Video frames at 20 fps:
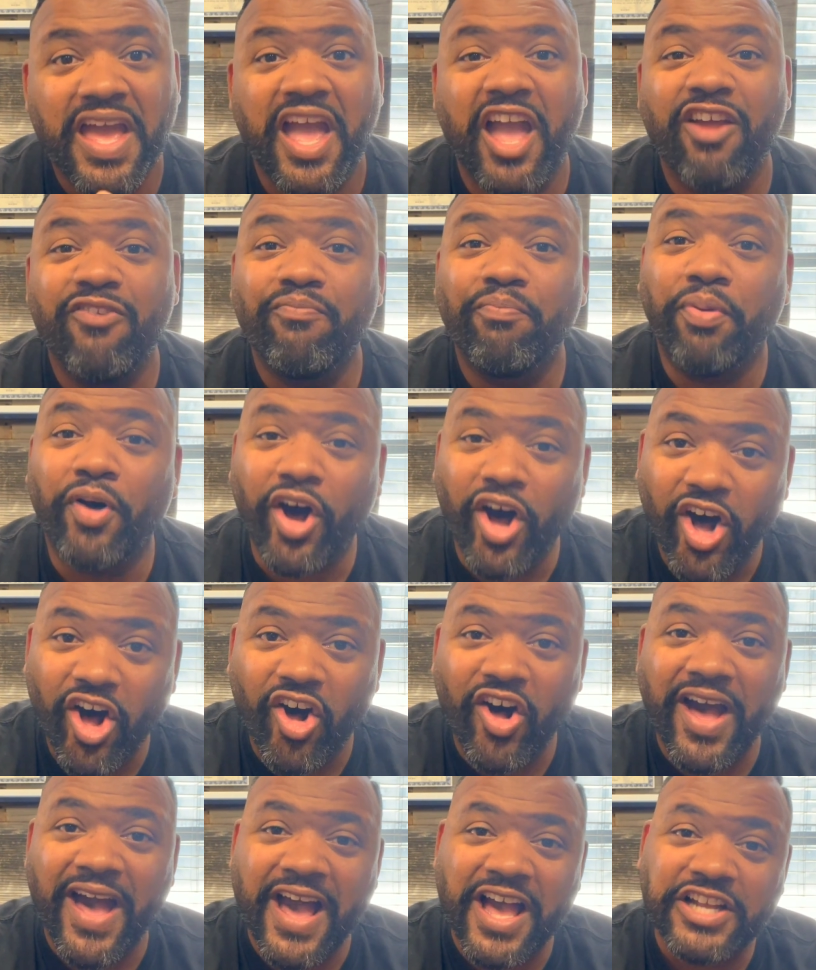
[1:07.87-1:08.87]
And
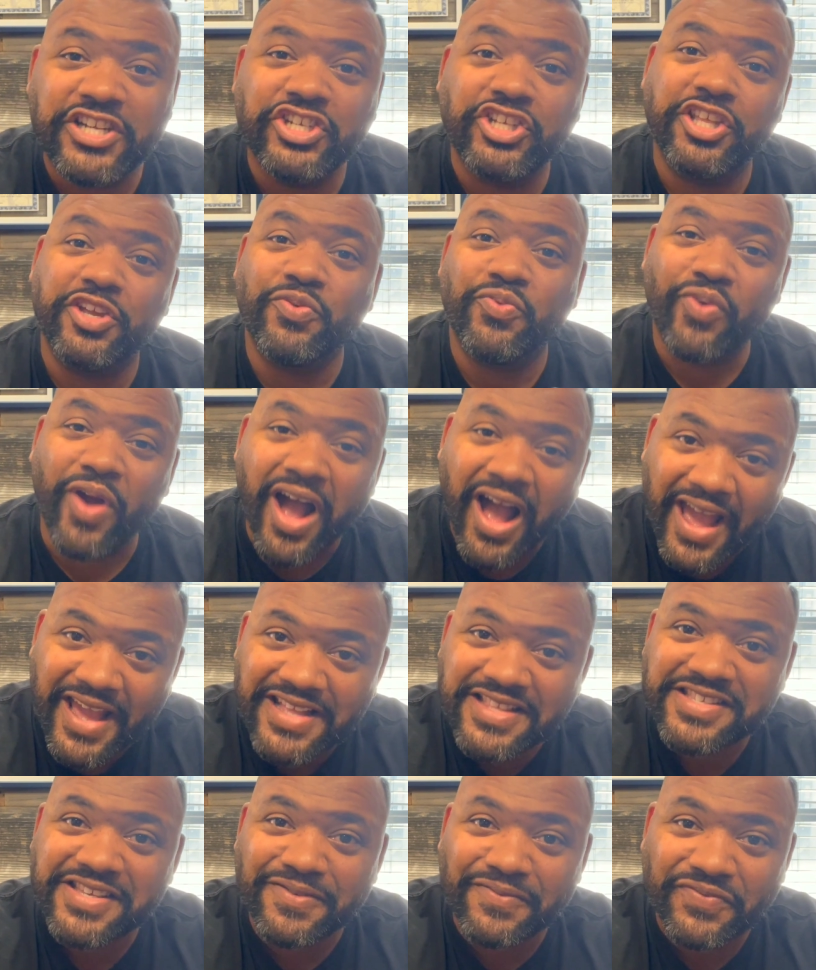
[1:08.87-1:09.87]
Paul actually
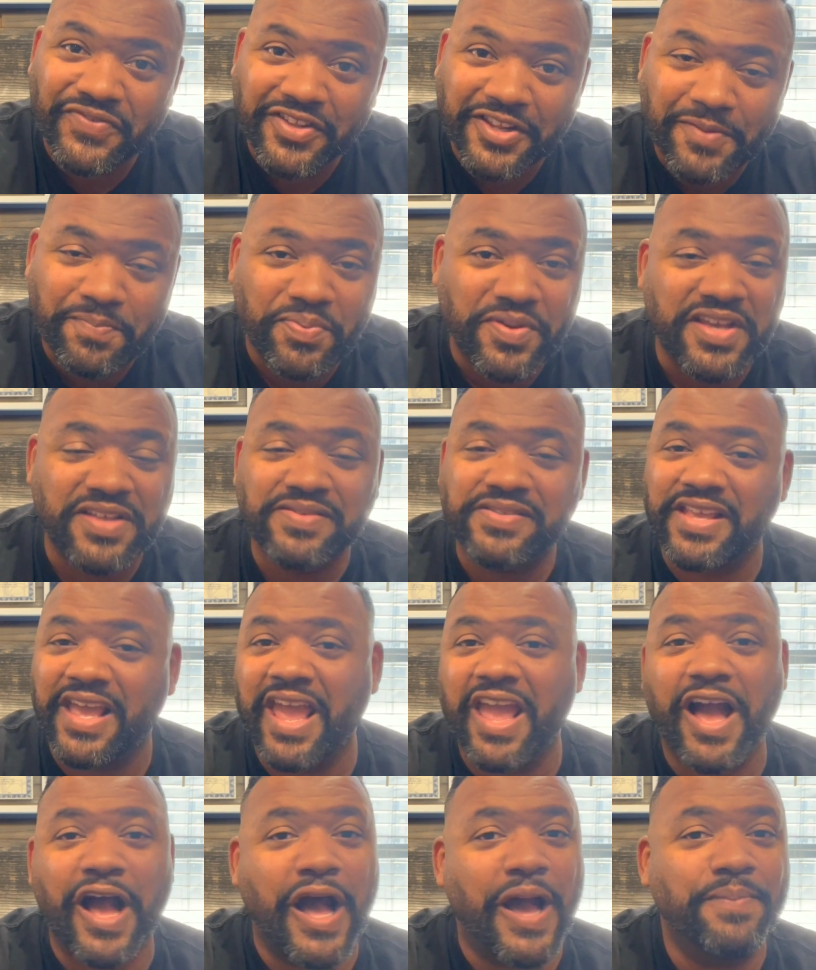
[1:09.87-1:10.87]
writes in Philippians,
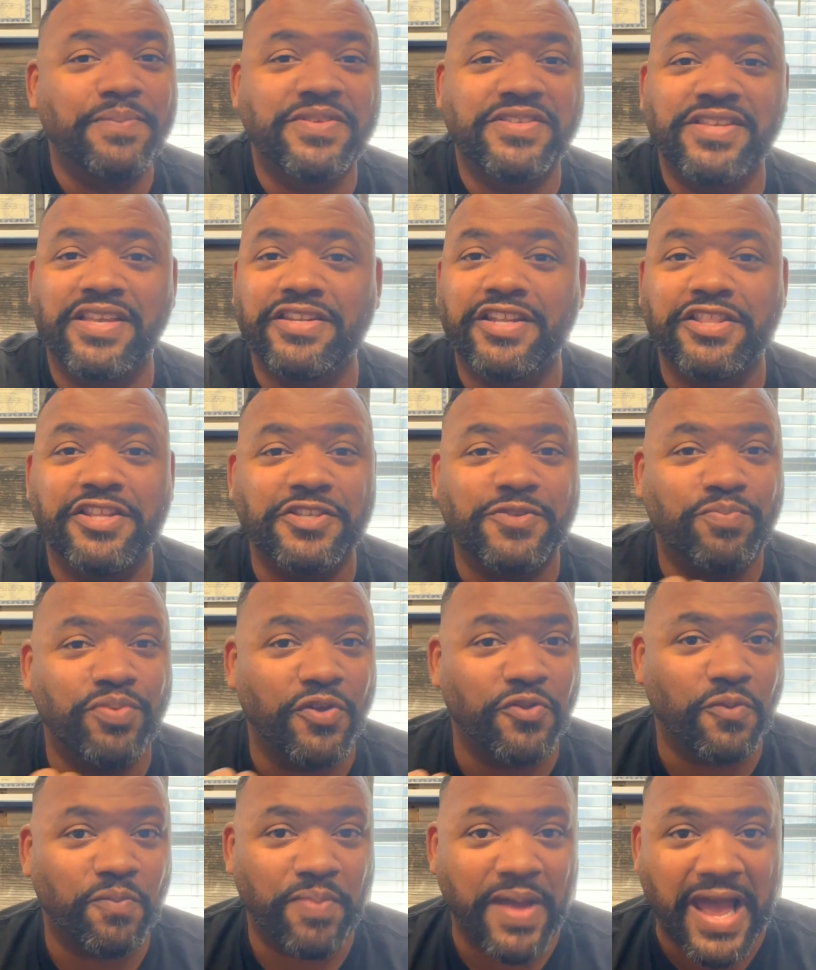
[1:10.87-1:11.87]
hey, I'm sending this
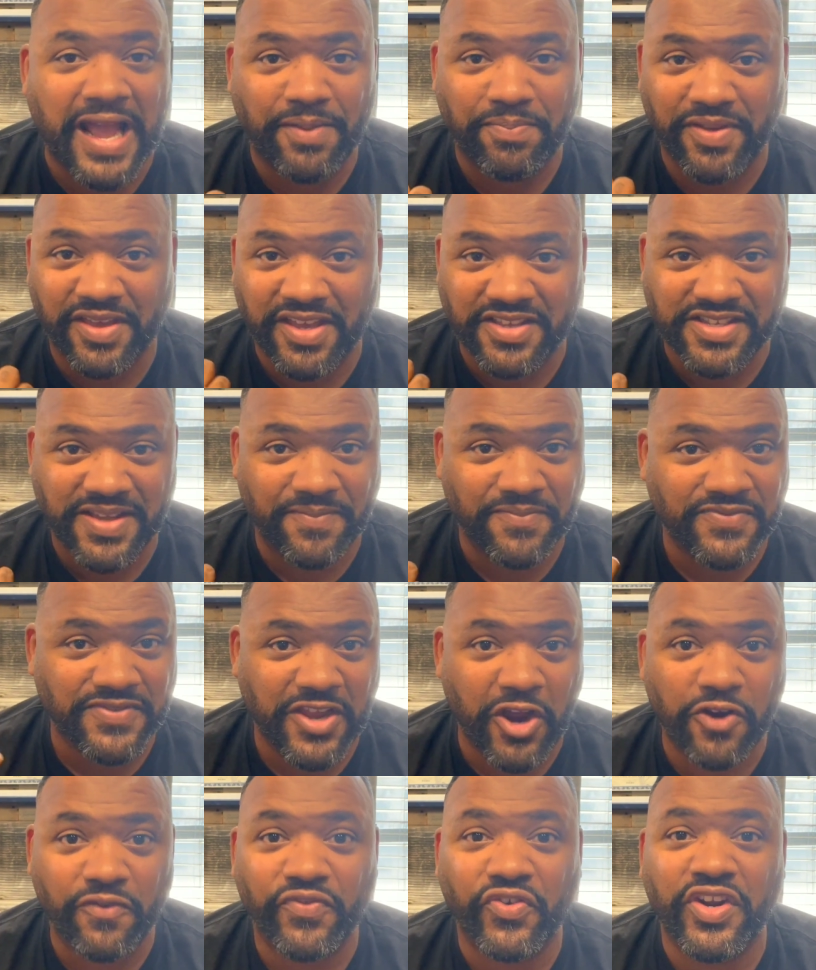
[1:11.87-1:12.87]
brother back because I'm
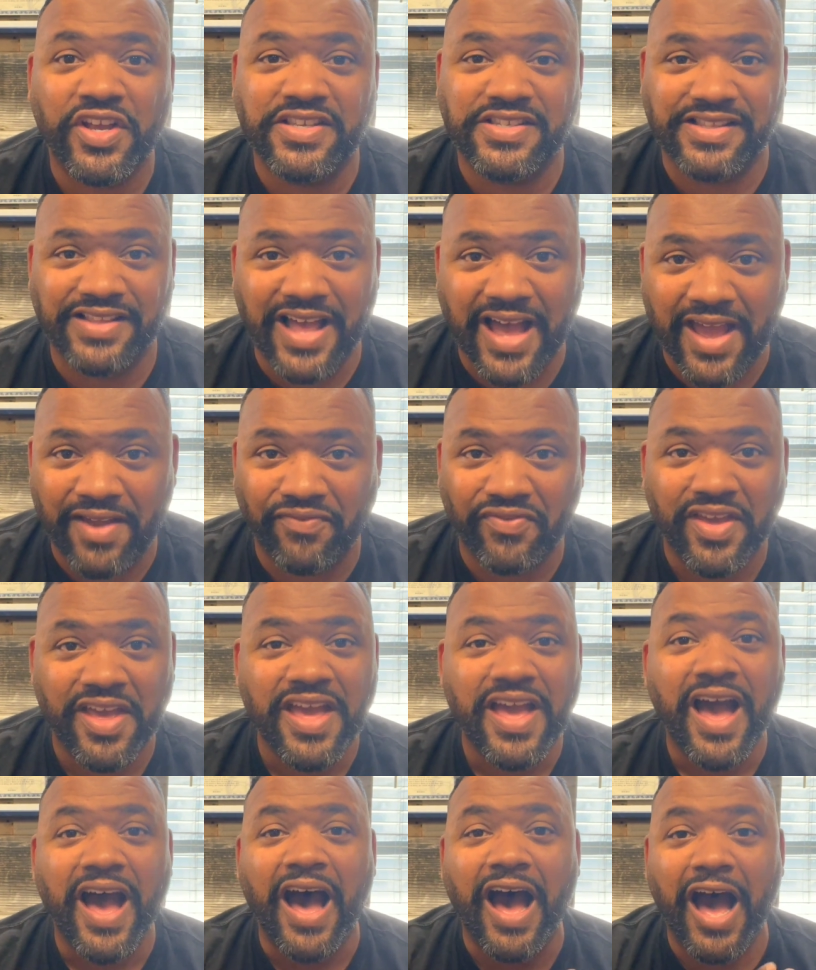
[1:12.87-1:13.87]
scared for his life.
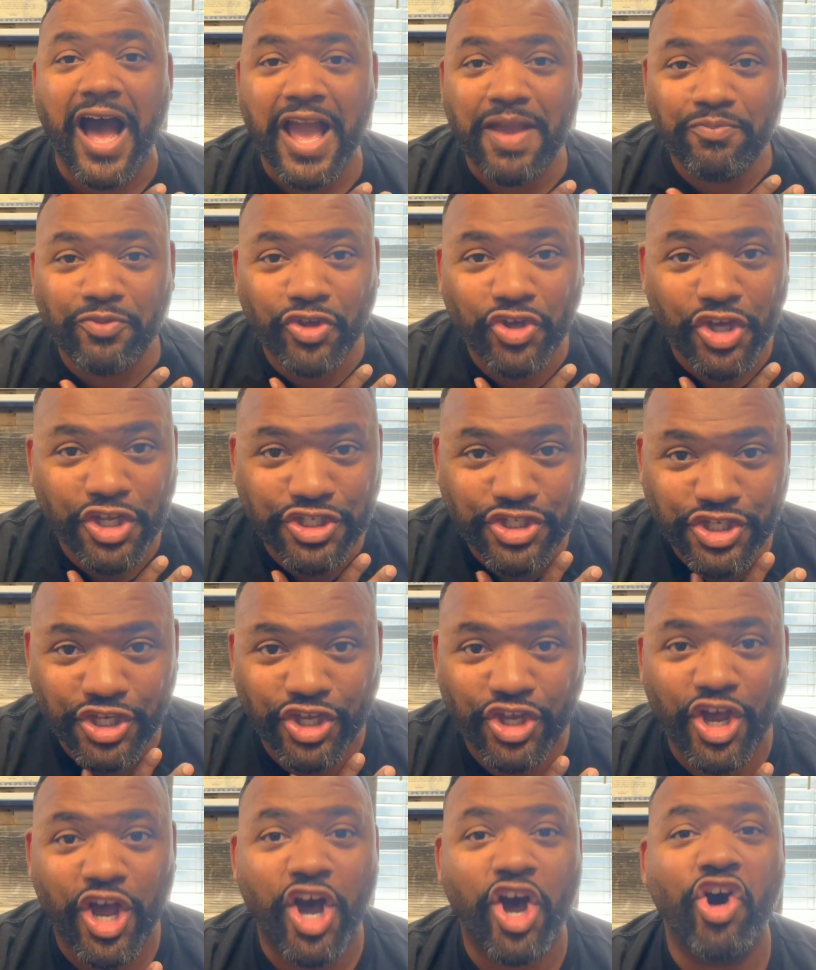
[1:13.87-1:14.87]
I'm good to
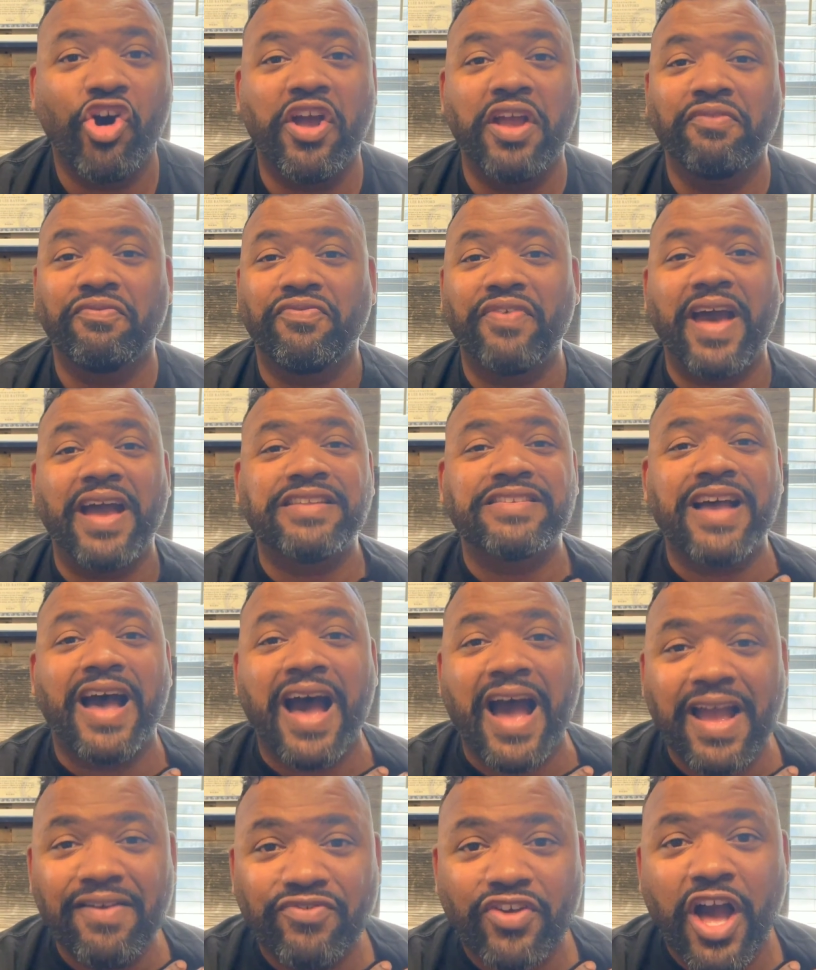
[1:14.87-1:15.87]
go. In fact,
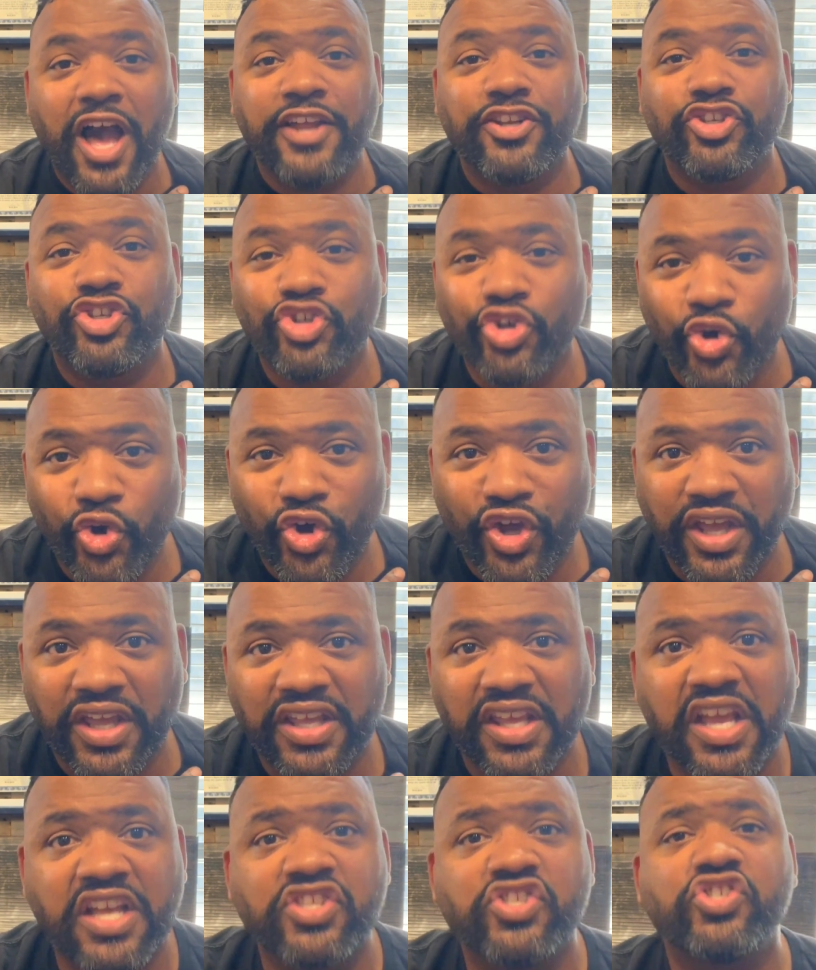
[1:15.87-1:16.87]
I've got
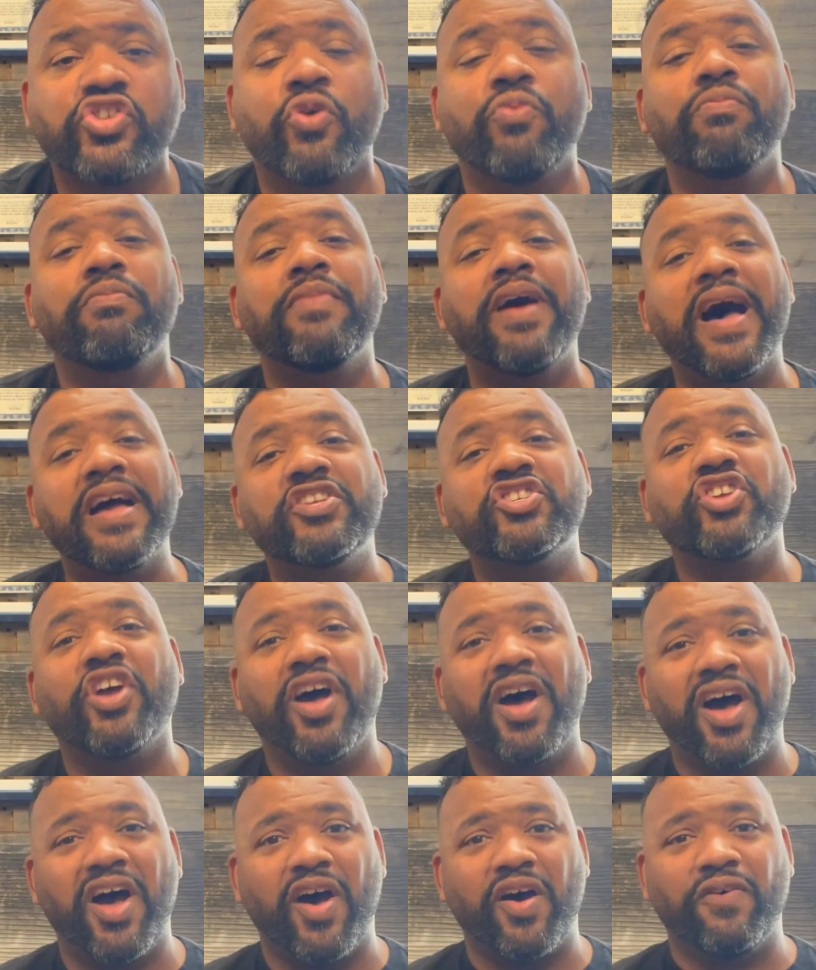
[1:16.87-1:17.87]
joy. And so much
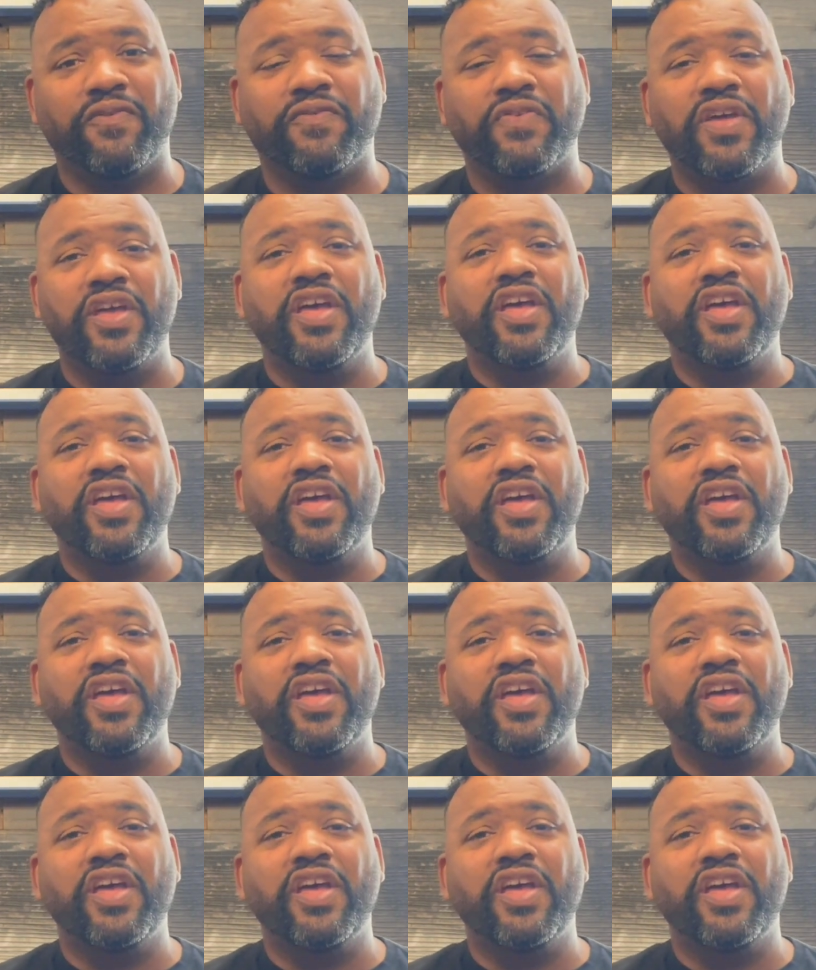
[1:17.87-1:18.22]
of